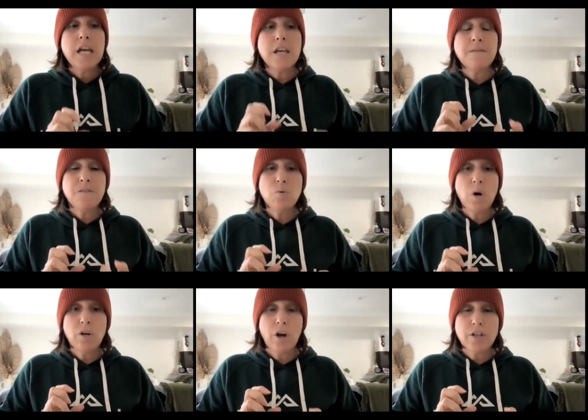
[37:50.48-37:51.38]
If you
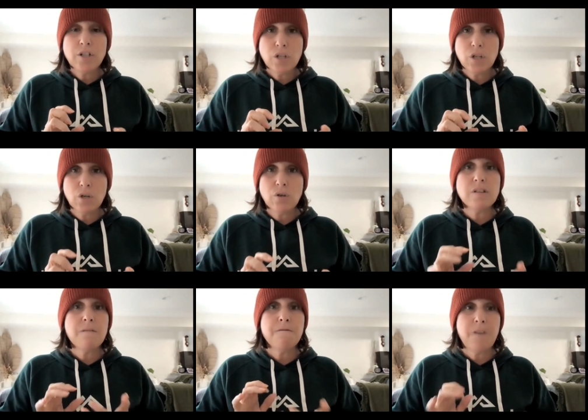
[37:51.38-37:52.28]
are going to
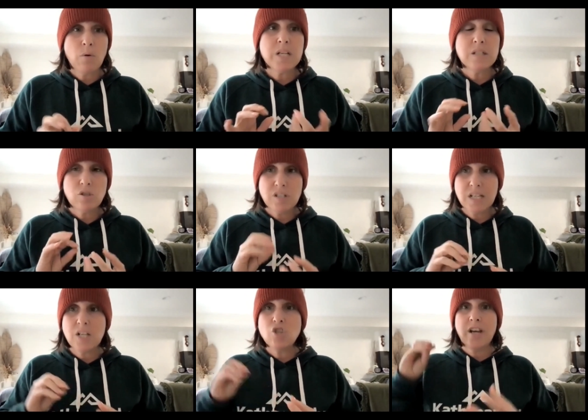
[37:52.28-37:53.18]
use very
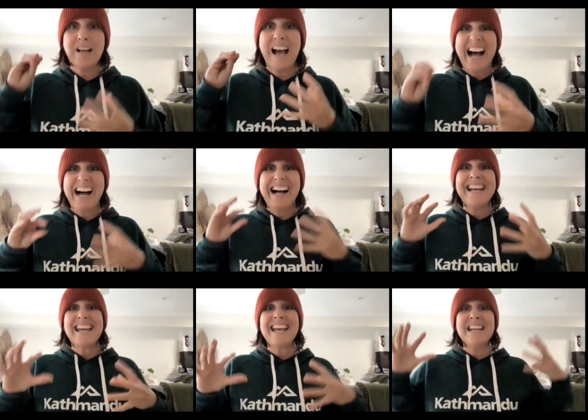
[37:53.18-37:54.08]
strategic
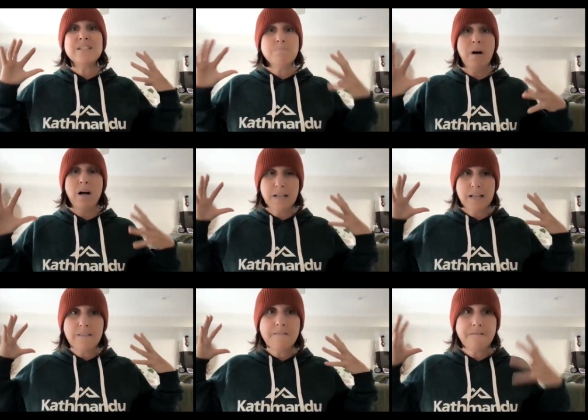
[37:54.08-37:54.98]
high-end
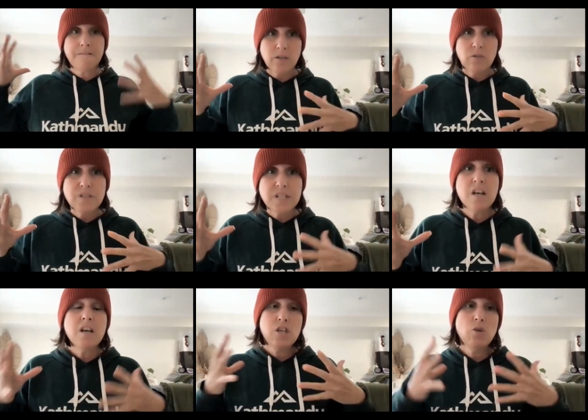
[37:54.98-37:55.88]
marketing funnels,
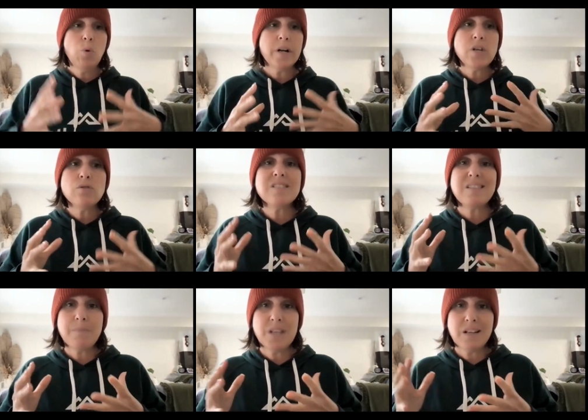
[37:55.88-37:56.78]
you want to use
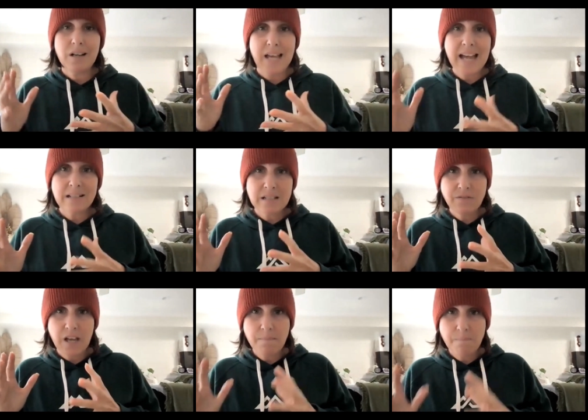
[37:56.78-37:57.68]
something like
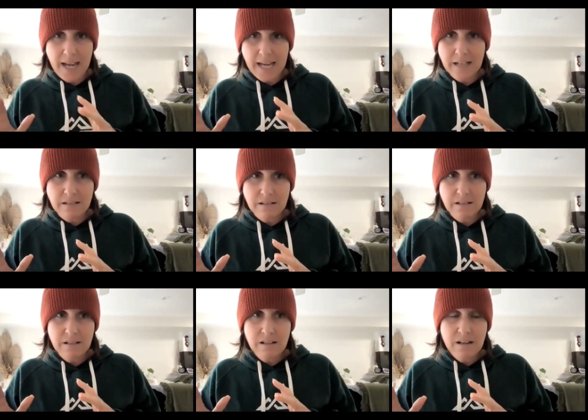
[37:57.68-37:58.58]
ActiveCampaign.
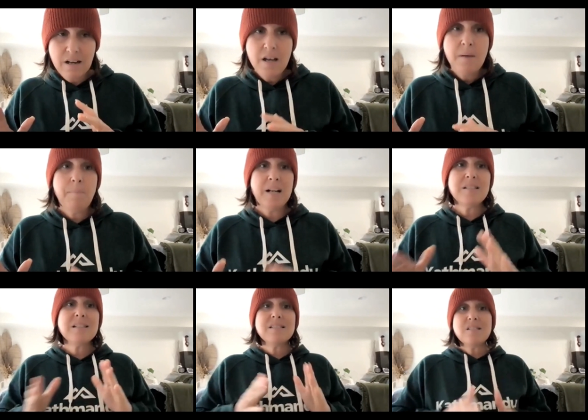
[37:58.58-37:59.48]

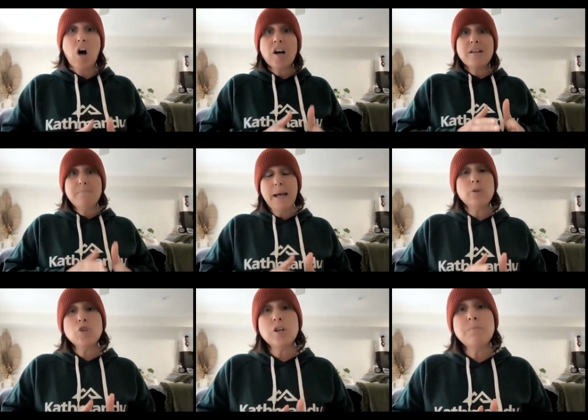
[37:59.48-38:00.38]
But to start a
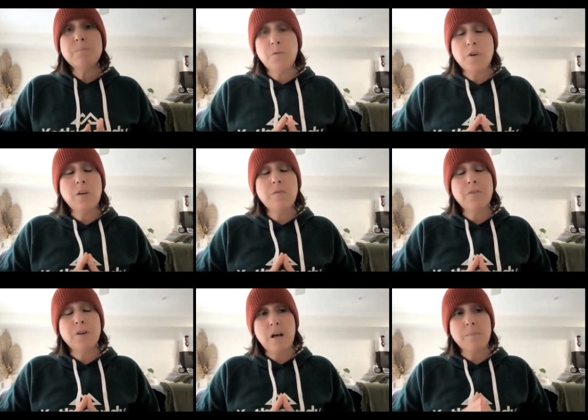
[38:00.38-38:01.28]
MailChimp,
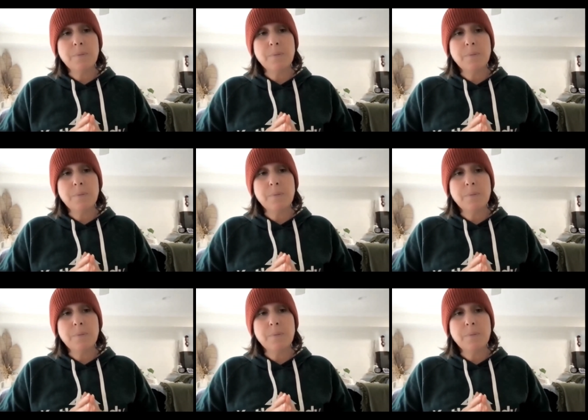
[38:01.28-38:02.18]
for example,
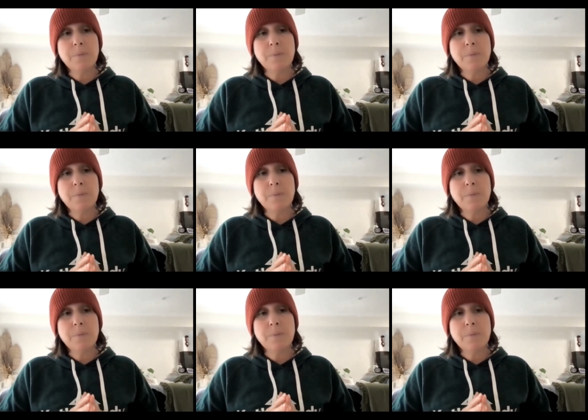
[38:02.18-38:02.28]
the